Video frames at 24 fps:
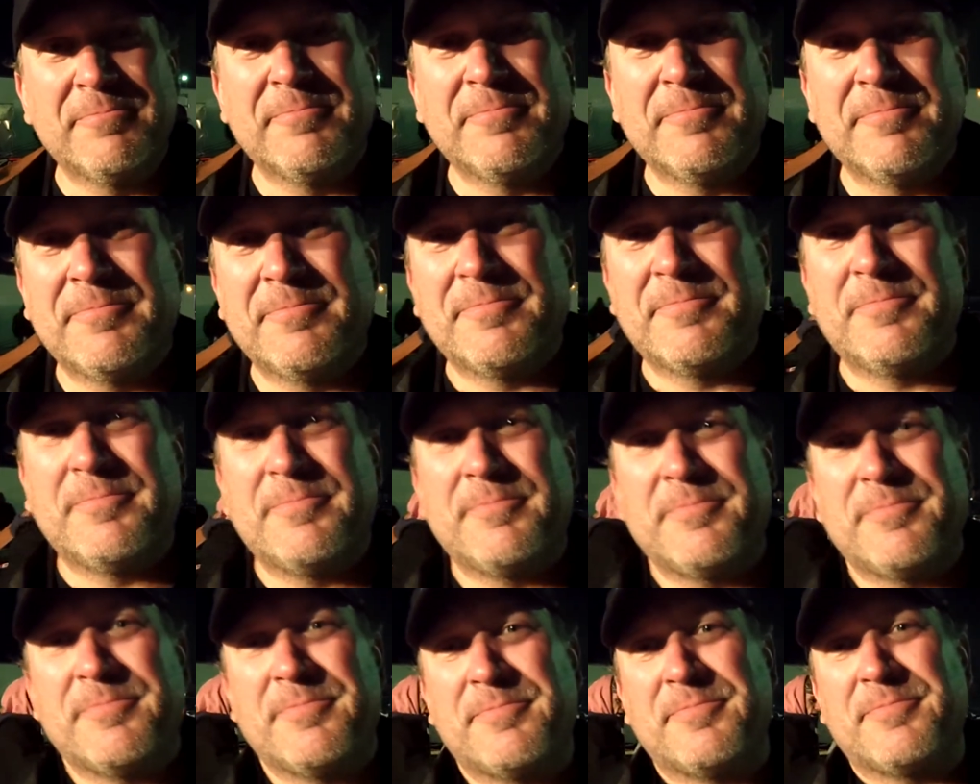So
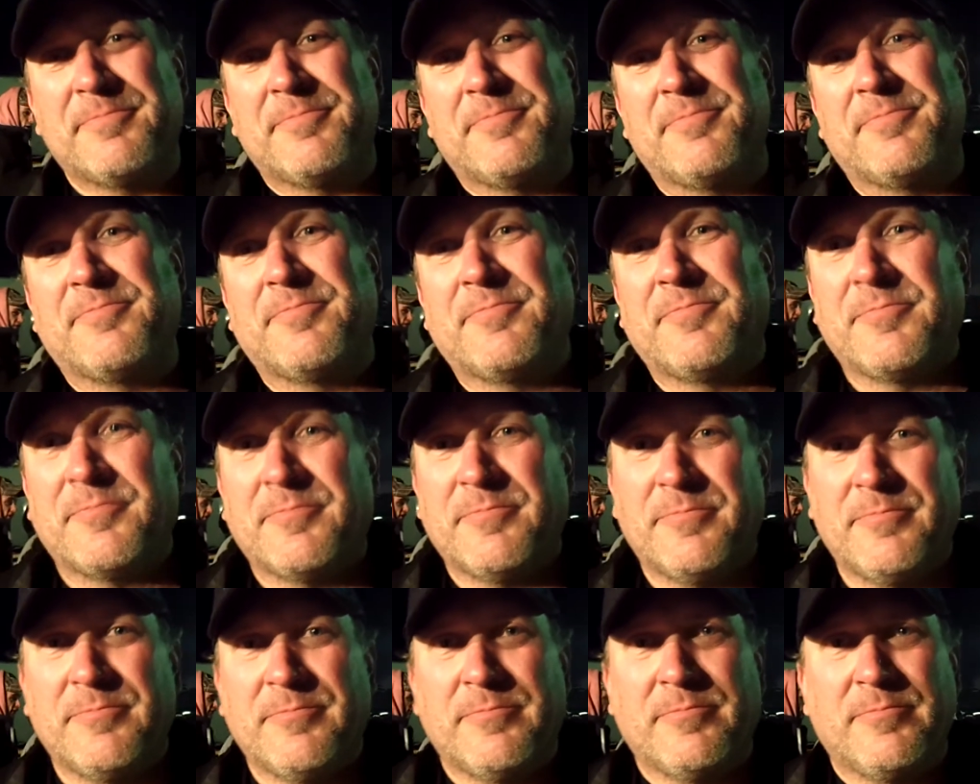combat a loose
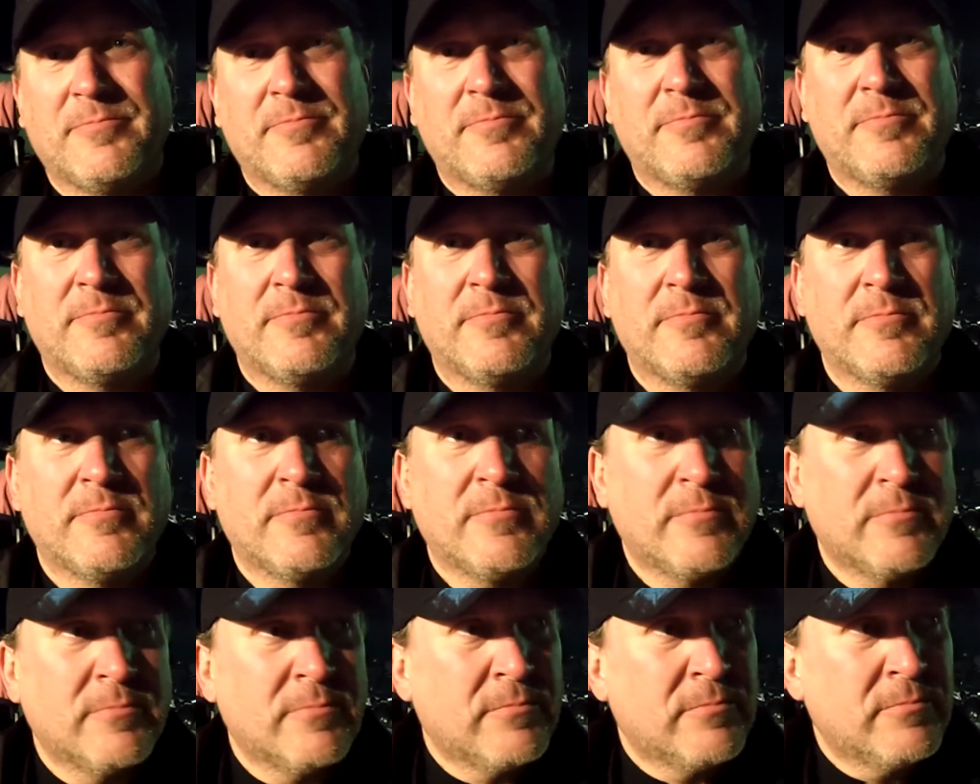race car all through the
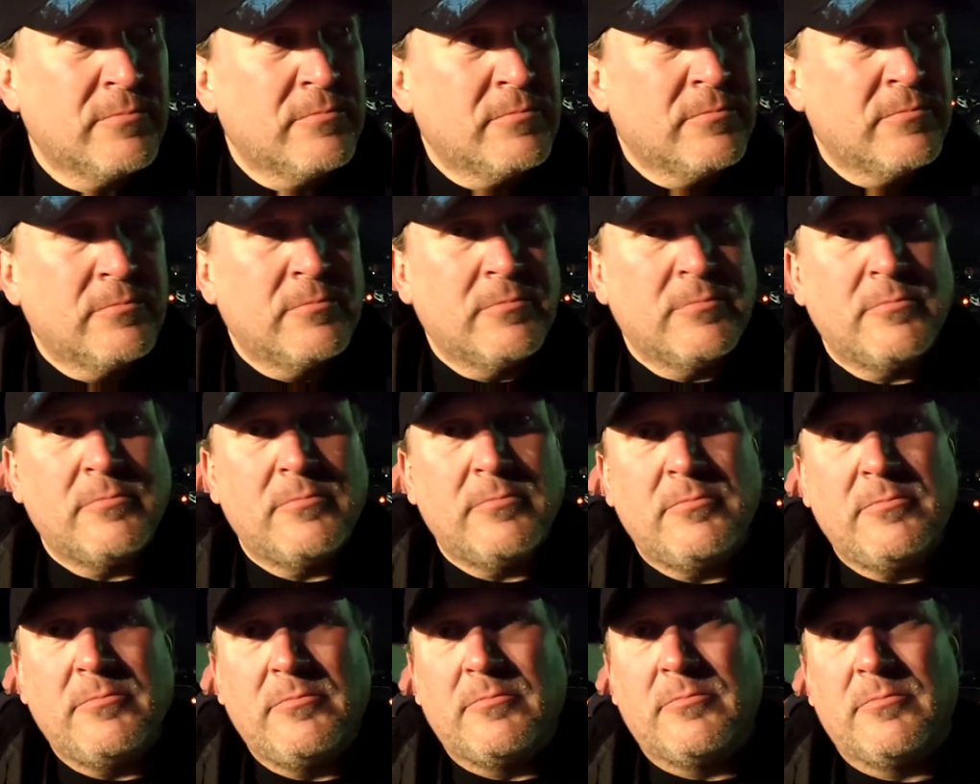afternoon, and then I guess,
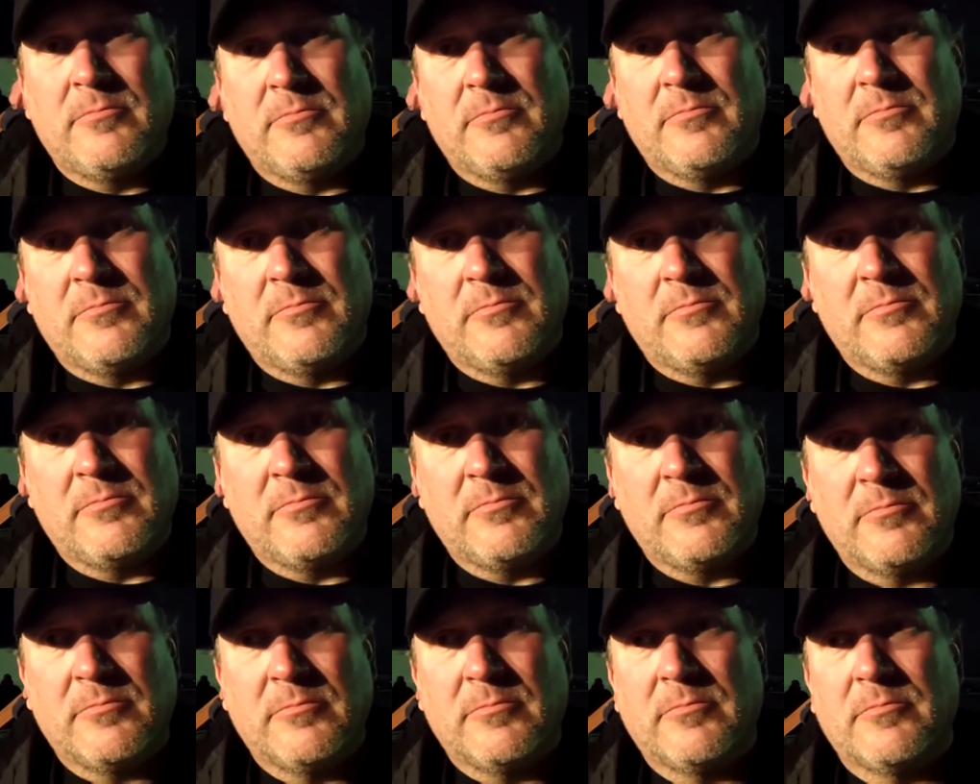did the car tighten
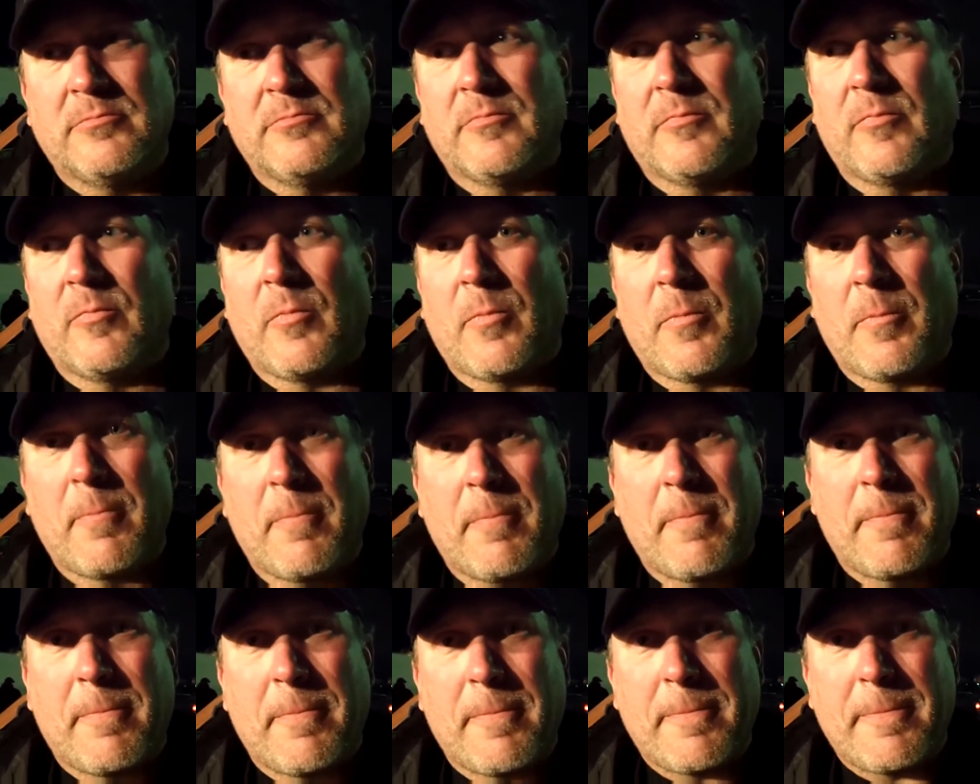up as the
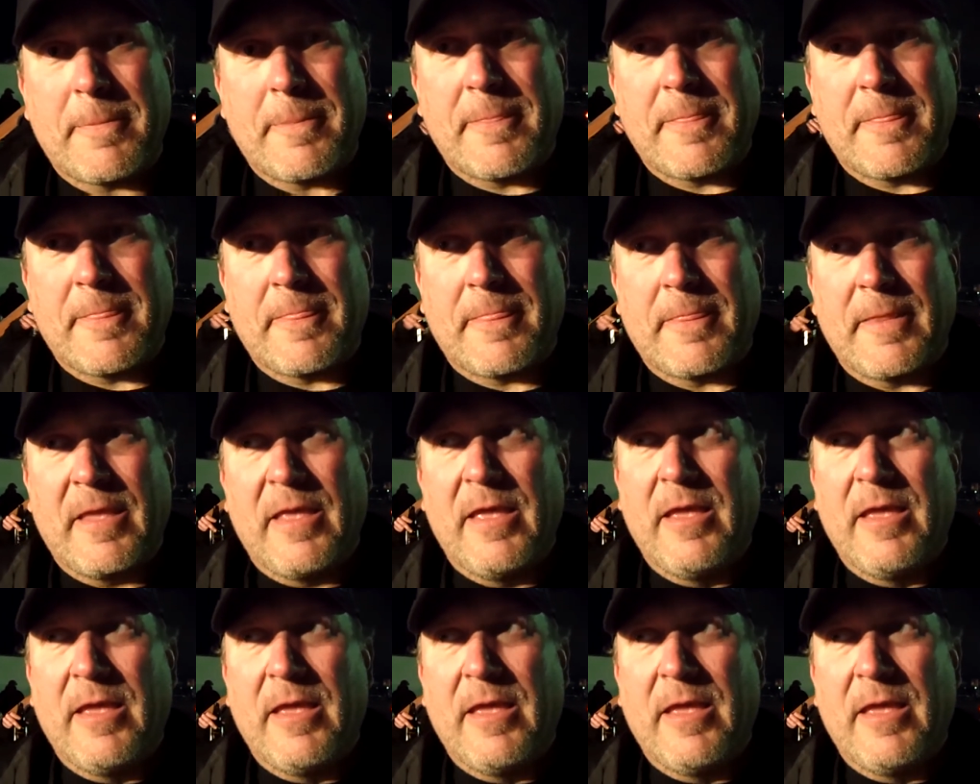track tightened up?